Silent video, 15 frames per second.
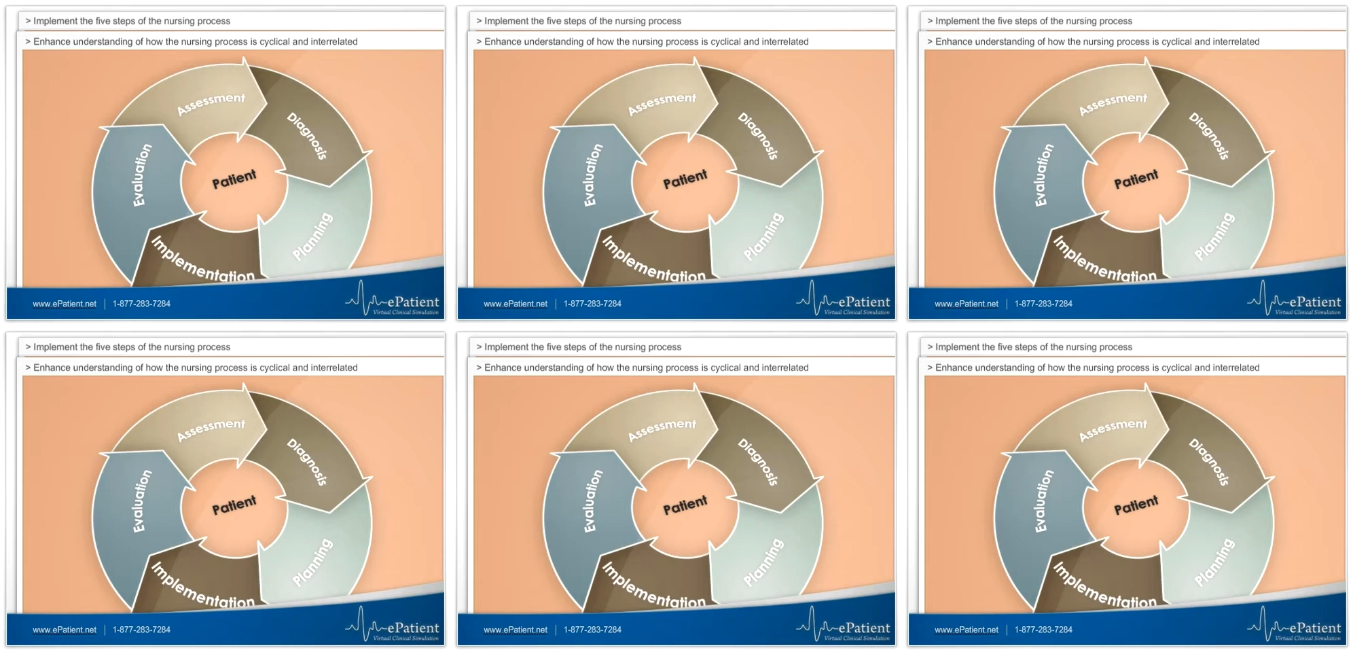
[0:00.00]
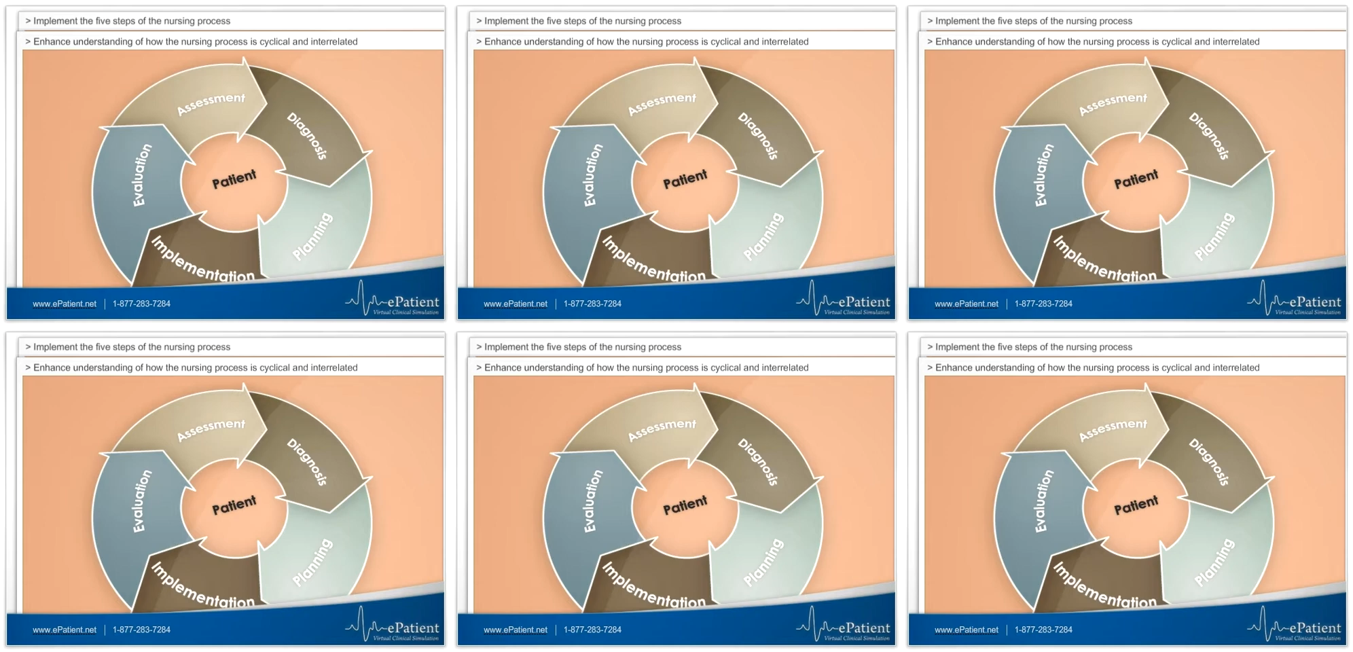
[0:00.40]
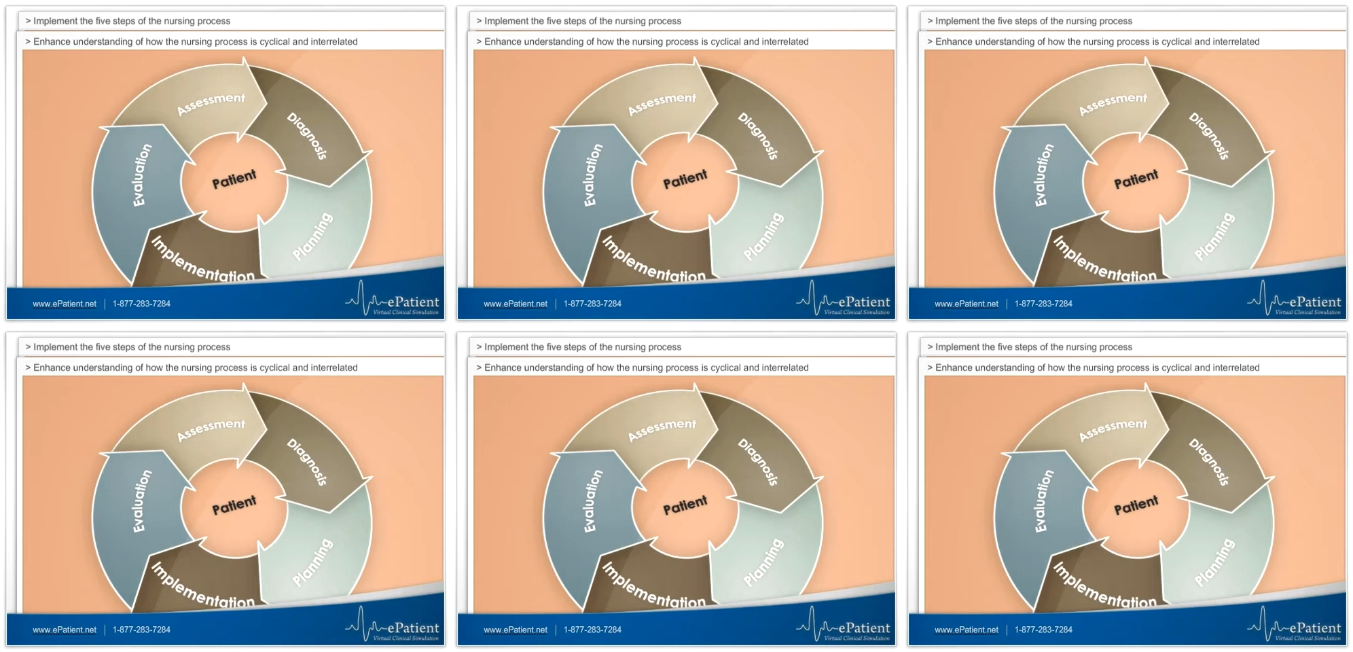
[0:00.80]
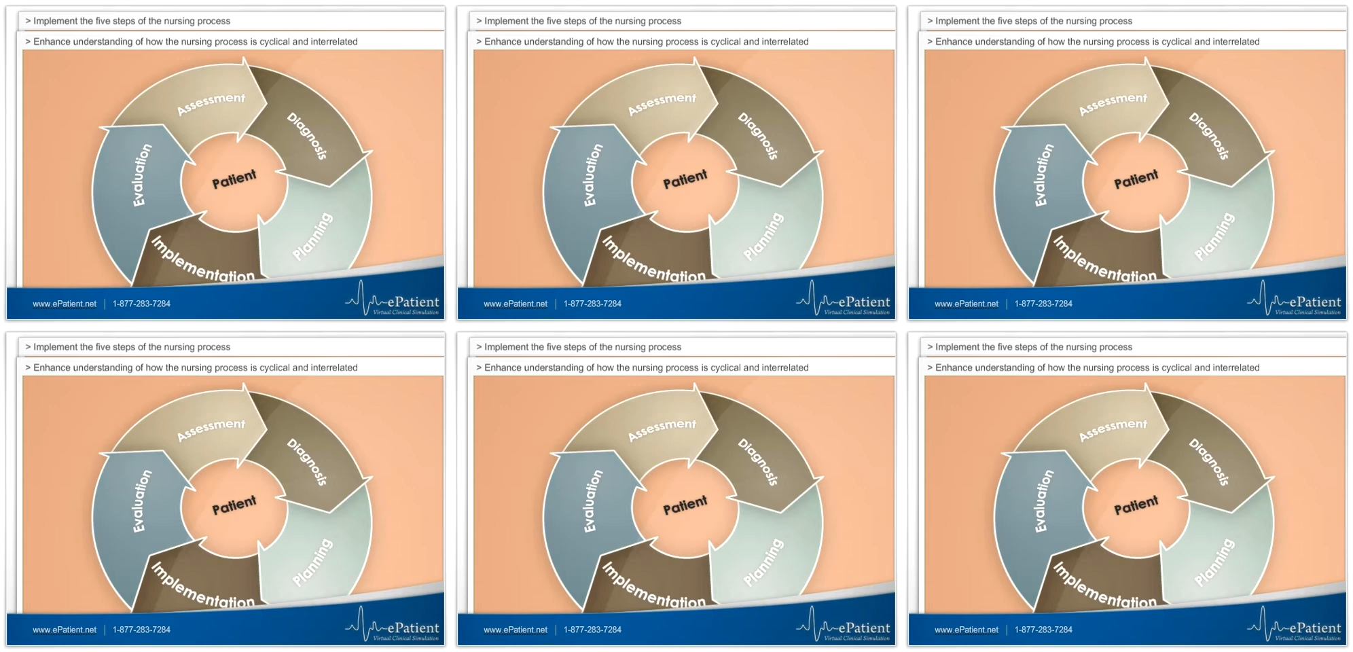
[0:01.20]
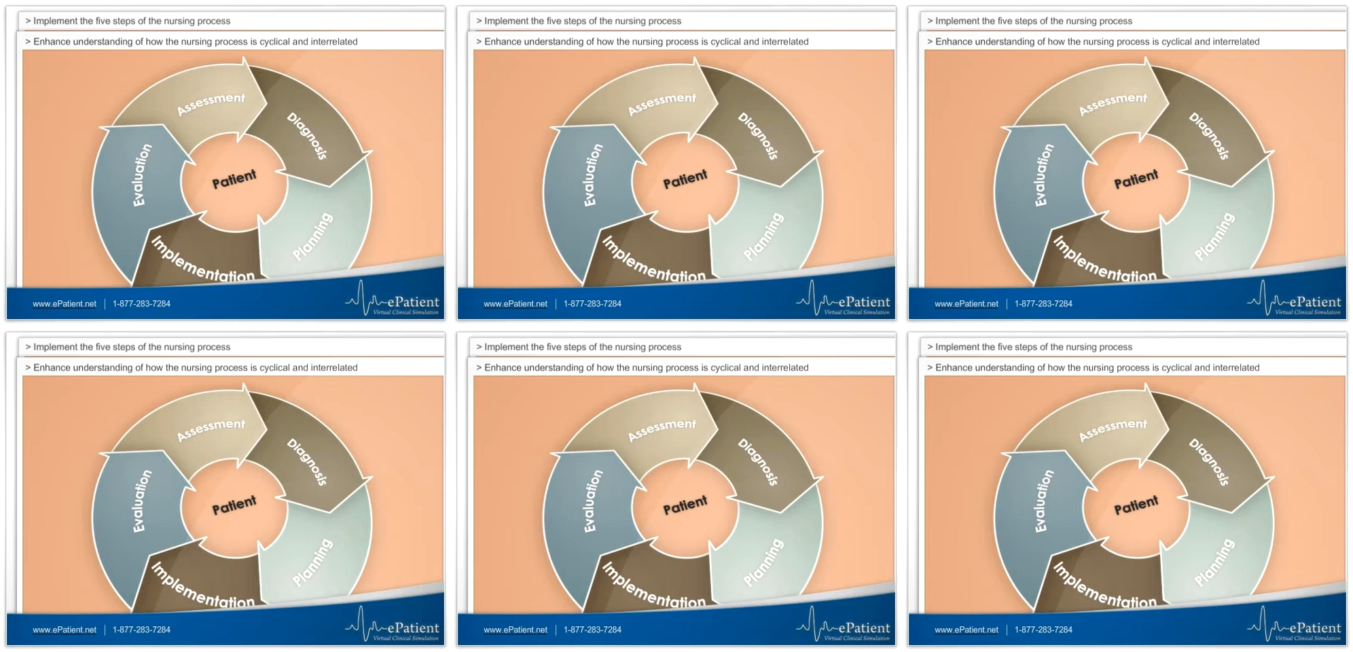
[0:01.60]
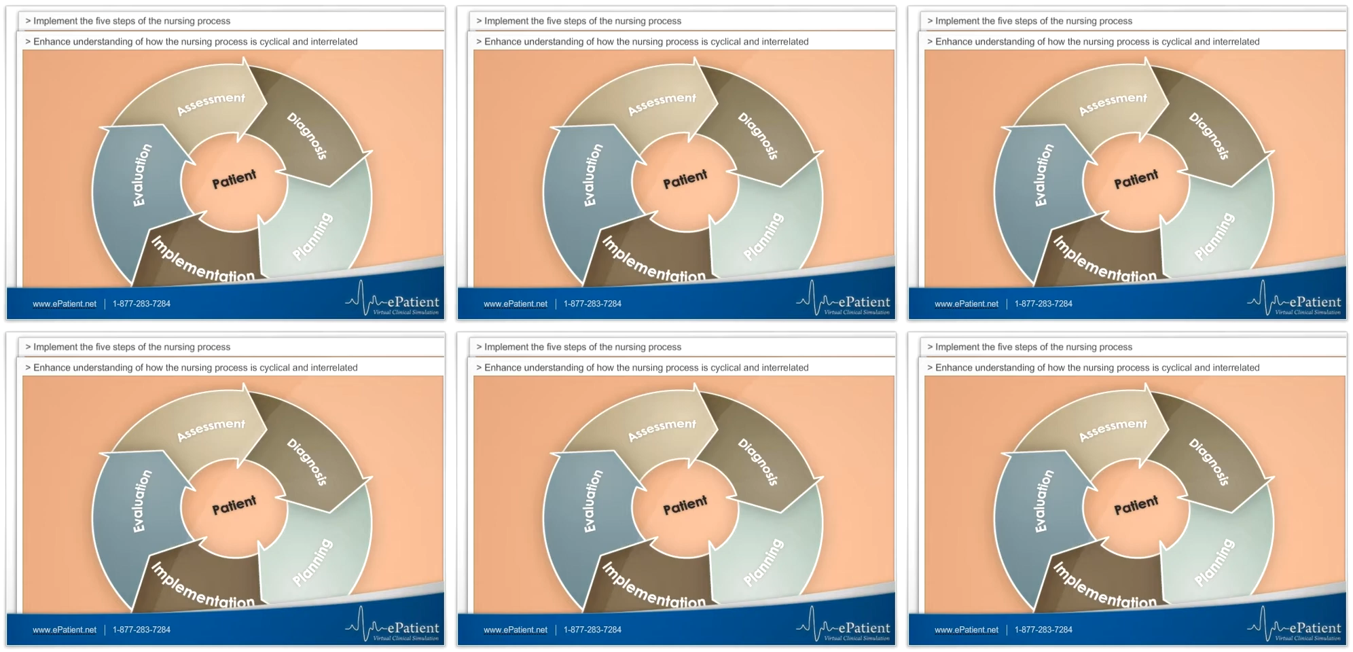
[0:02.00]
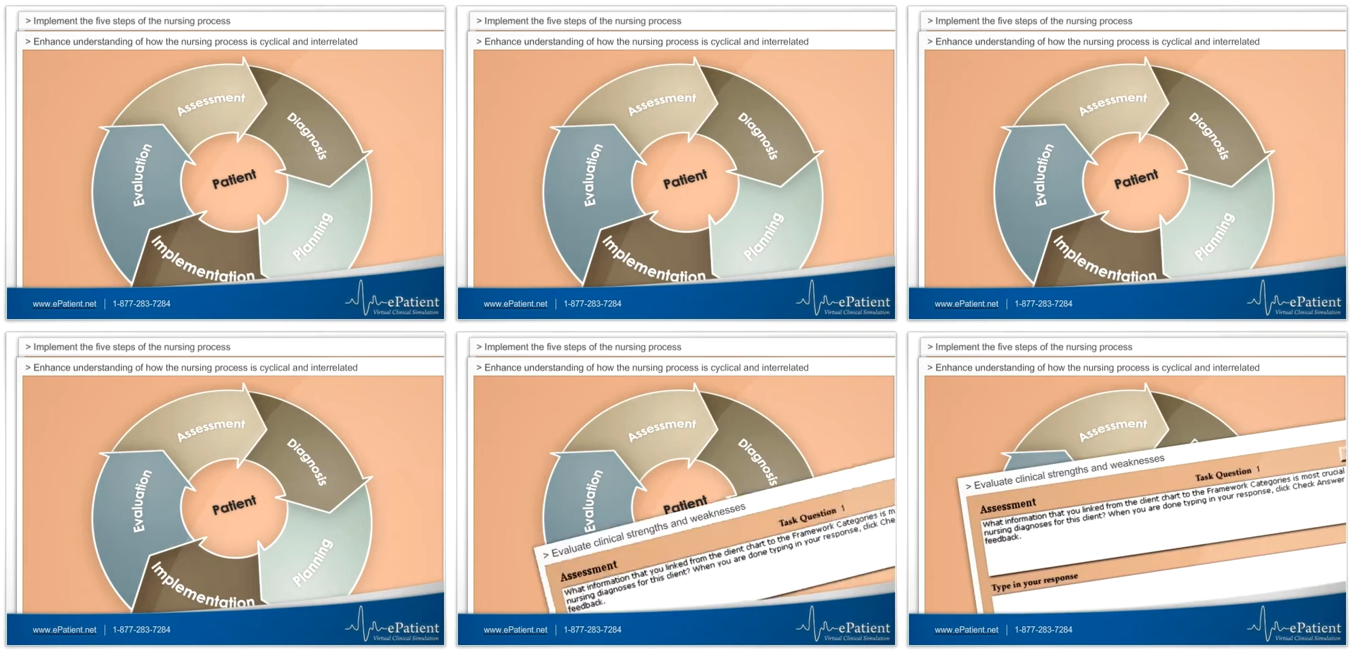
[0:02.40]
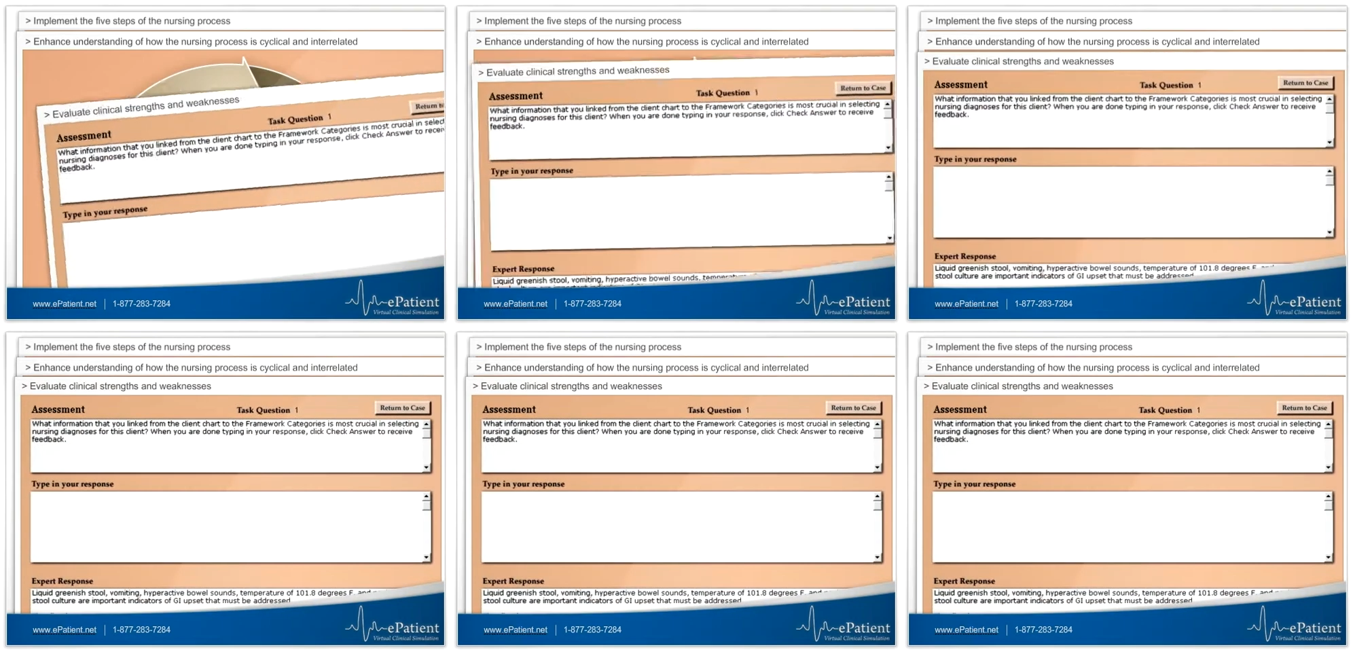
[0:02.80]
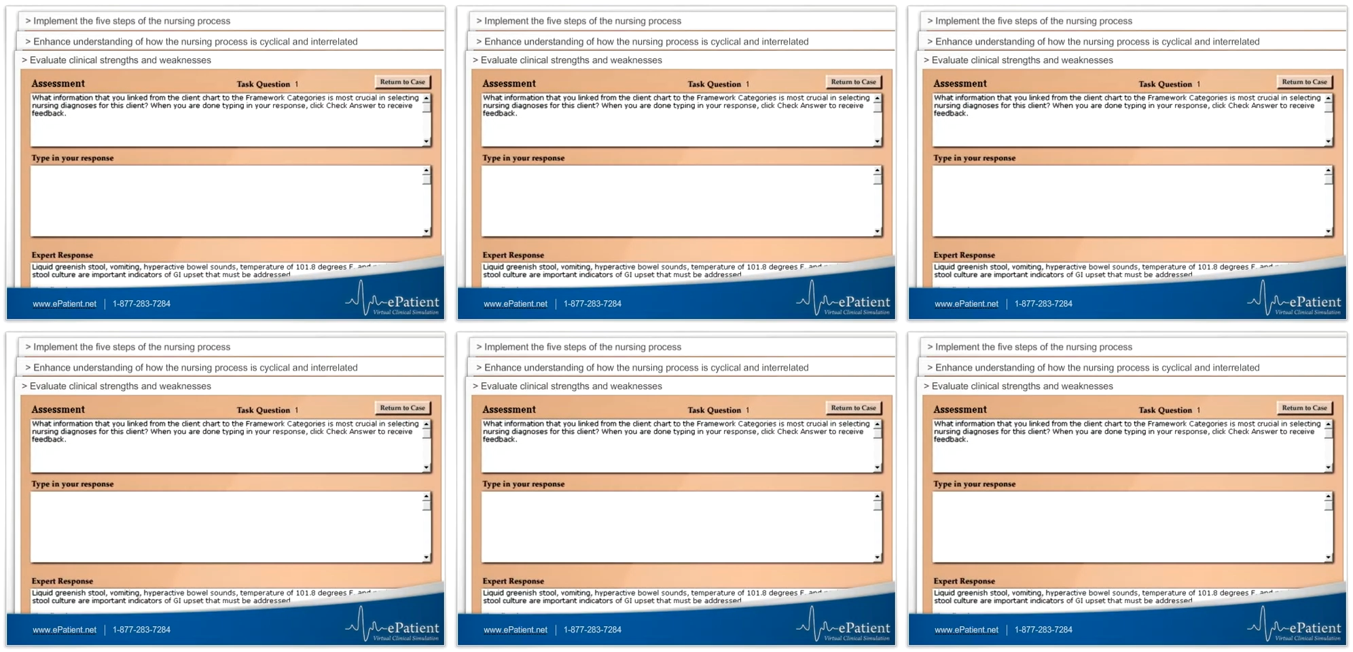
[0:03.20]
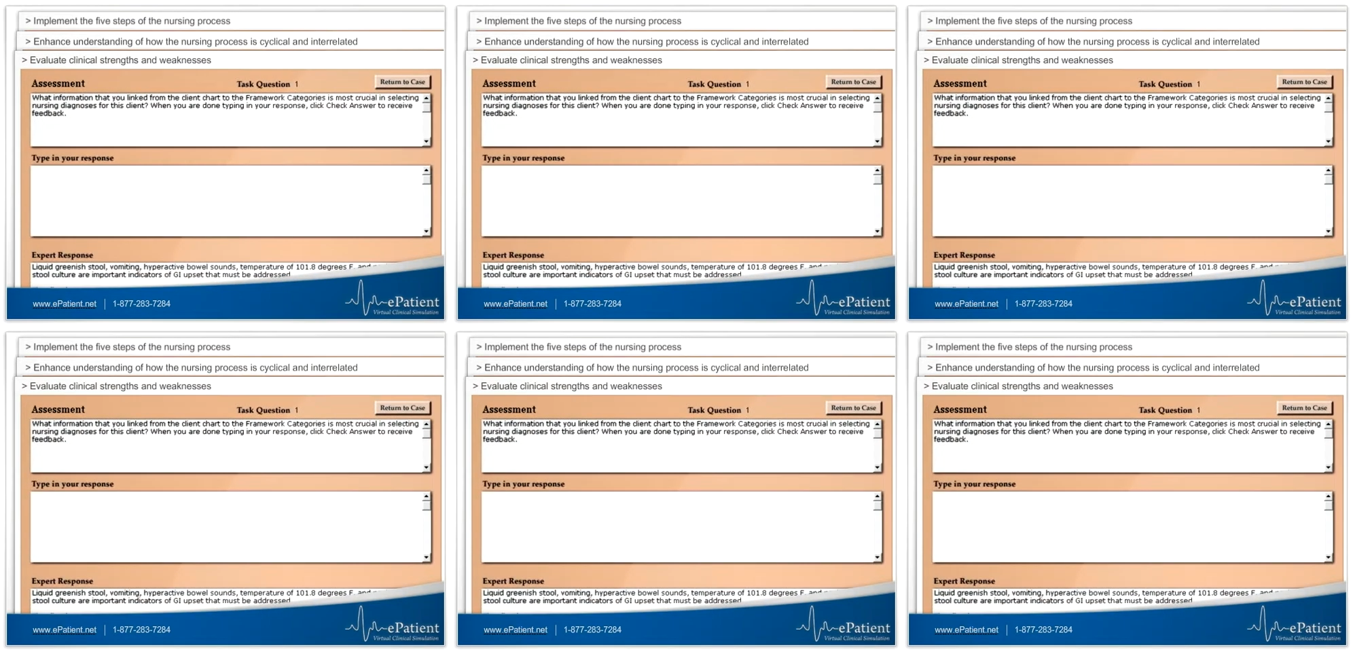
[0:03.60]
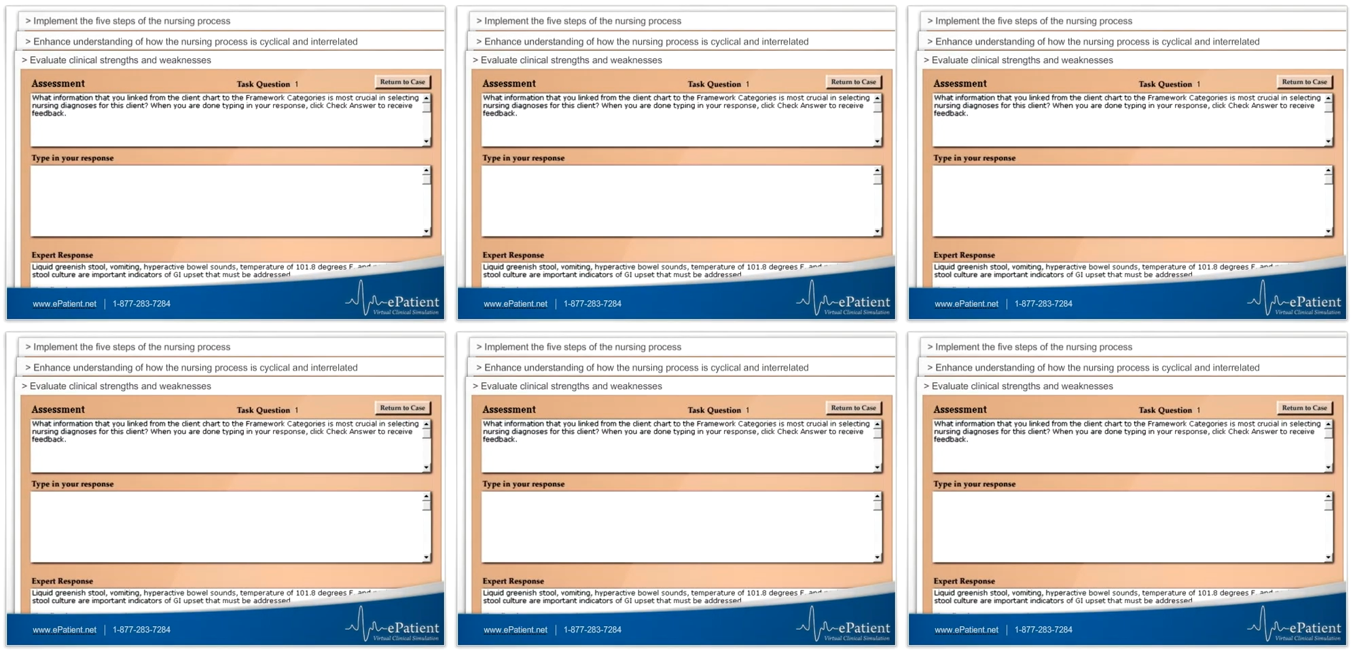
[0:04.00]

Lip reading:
(no speaker visible)